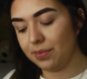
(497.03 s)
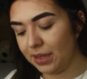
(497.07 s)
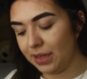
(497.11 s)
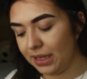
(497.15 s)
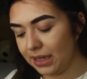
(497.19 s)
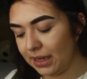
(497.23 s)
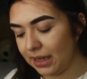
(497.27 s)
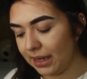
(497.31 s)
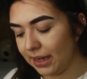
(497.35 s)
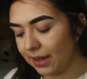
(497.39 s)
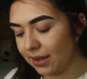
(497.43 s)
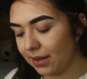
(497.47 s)

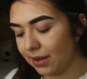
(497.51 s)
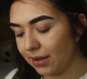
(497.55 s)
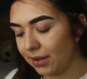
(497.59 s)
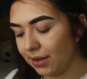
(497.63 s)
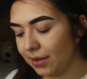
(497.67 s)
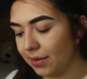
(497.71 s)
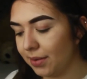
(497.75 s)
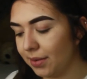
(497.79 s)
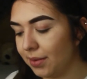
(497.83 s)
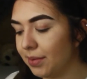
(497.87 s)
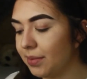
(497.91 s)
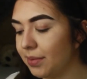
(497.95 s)
be like,
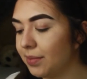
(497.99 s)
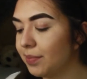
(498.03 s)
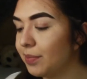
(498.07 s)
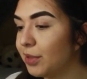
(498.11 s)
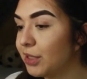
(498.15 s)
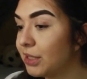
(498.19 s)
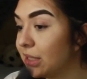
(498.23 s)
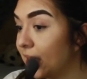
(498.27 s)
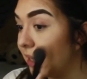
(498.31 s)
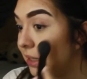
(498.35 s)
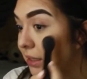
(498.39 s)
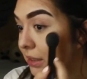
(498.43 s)
uh,
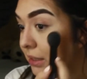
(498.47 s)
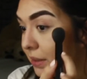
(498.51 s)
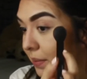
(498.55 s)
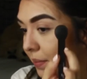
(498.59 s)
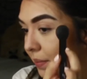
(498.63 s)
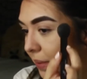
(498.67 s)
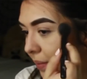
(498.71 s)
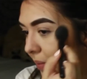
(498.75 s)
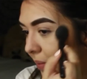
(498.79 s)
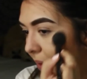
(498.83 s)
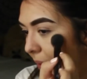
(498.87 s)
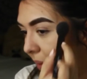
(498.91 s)
pretend to
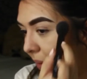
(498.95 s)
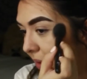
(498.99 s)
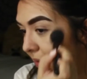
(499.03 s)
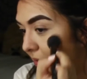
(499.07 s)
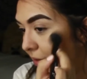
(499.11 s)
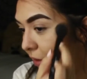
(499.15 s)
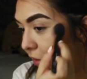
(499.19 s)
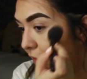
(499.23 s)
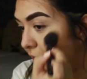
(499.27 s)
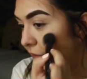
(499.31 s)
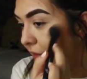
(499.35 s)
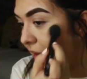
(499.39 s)
be by
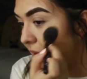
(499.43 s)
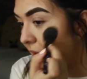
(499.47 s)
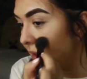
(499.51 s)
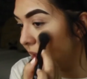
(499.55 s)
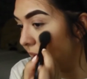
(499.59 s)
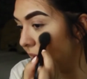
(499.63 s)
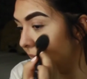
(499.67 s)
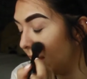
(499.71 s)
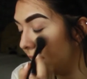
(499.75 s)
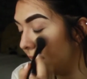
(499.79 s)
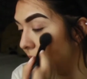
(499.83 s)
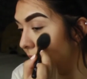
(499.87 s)
myself that
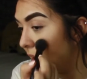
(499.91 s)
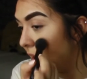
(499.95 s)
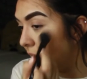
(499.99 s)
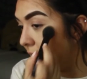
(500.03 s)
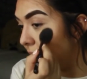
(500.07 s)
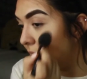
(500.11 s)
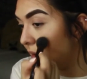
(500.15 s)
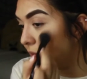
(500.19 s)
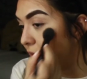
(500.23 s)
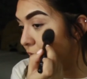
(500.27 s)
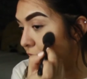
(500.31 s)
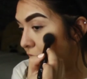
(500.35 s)
day,
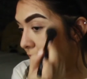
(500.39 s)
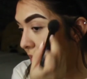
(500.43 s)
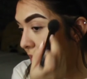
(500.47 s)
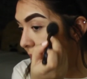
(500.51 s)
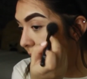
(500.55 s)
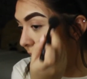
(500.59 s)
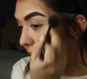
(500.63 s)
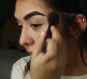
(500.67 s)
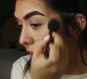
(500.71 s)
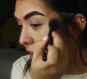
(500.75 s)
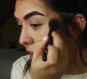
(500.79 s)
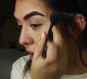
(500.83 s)
and it was just
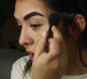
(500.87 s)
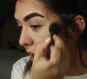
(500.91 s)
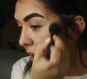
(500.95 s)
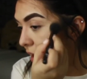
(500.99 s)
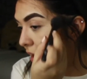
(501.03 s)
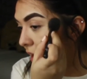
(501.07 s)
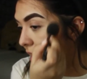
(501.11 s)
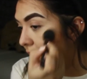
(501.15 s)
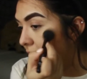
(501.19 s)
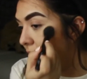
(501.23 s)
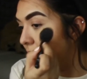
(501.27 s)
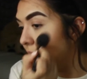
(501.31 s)
me and her.
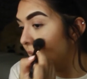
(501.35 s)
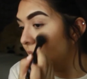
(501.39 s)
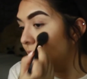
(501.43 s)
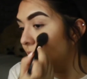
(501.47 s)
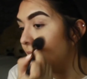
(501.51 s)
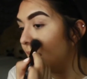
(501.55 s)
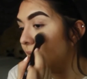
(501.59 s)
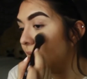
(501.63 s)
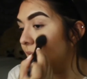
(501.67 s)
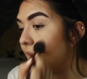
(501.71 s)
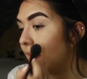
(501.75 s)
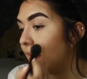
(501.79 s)

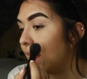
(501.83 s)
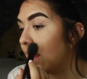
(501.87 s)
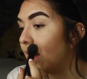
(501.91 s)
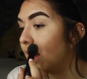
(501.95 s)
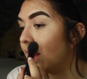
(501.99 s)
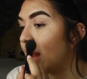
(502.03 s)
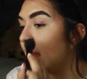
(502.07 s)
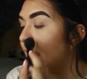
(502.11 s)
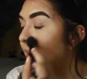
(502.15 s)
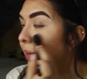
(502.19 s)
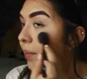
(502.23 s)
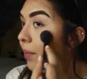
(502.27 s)

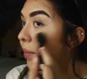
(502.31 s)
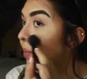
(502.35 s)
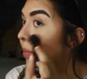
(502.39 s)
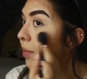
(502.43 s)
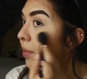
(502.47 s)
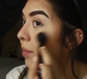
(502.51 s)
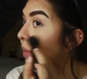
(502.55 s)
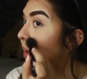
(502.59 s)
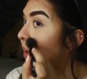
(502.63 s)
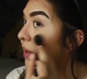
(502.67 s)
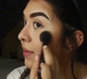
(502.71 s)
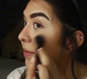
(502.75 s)
And I
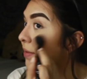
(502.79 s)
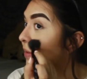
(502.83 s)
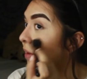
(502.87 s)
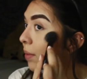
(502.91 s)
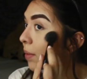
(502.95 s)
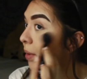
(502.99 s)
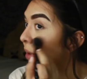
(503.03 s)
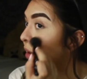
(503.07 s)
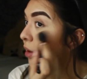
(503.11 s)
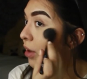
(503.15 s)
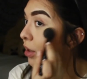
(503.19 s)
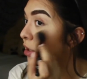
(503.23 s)
remember my
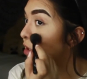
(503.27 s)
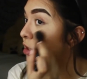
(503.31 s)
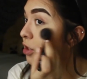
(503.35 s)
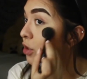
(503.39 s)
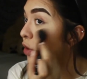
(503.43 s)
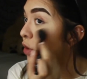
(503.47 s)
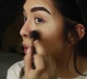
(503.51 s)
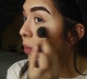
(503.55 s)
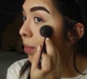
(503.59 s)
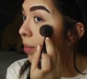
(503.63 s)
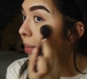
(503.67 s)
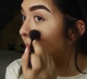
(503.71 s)
stomach hurt
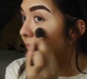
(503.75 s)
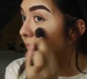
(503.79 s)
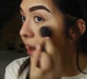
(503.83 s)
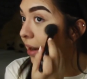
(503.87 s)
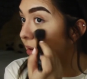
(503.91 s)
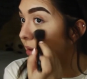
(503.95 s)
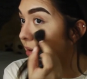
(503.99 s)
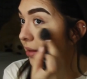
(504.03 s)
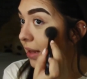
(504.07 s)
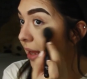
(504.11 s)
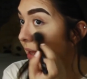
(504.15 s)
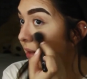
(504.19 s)
so
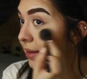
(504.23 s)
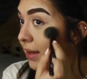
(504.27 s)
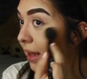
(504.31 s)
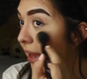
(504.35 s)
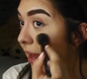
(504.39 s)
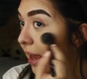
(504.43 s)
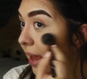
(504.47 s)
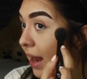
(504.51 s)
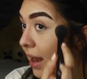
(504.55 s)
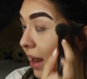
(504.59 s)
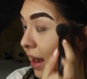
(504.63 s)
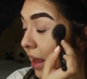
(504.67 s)
bad that
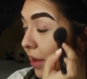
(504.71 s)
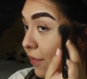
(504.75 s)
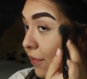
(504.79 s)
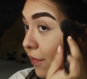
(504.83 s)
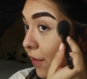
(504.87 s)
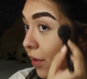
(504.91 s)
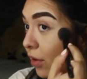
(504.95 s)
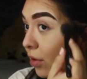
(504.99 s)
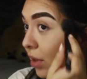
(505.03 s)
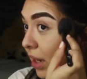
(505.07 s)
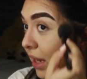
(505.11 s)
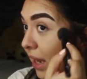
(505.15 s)
day, and I
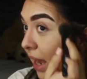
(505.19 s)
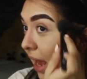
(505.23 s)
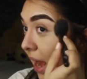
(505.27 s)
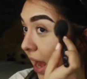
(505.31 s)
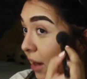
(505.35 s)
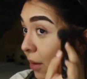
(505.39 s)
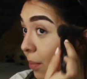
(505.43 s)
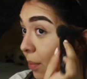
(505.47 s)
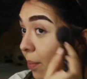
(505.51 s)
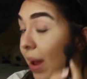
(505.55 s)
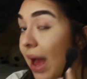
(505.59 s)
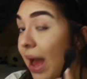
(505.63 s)
felt like I
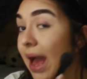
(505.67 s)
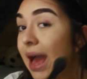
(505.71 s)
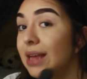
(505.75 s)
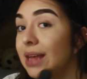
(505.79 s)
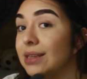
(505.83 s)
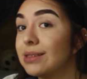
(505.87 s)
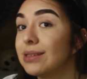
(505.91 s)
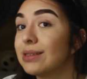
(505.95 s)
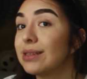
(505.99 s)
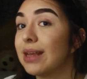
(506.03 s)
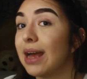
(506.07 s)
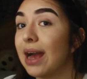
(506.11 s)
had to
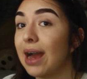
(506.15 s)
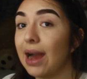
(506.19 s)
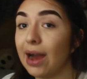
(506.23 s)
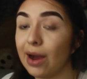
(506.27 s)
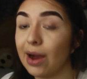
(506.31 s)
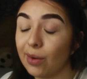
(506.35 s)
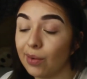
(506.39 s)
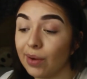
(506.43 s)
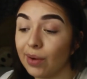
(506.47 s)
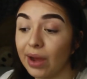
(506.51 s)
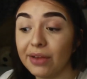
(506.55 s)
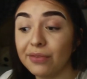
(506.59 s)
pass
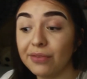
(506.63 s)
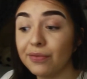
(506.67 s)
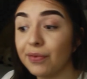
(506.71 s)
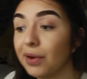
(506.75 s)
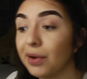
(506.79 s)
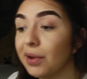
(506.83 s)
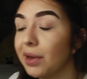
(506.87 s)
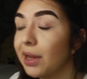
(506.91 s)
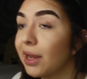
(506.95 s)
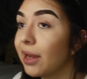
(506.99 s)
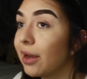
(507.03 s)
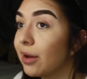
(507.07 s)
out. I
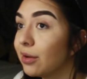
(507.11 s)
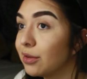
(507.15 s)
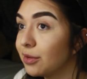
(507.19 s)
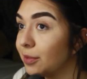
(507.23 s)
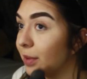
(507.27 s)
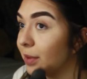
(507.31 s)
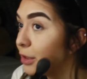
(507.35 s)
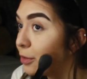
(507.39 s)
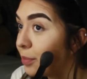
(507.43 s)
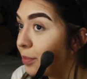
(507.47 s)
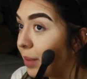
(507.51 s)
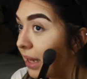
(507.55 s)
felt like I was
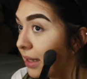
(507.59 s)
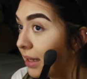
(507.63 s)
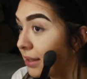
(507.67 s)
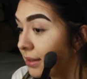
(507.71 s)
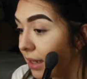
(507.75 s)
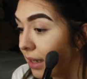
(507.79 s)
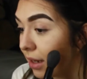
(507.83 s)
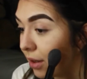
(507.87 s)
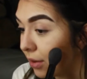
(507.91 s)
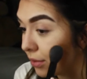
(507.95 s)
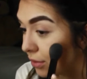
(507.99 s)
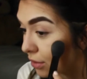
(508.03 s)
about to
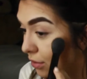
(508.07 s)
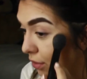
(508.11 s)
pass out,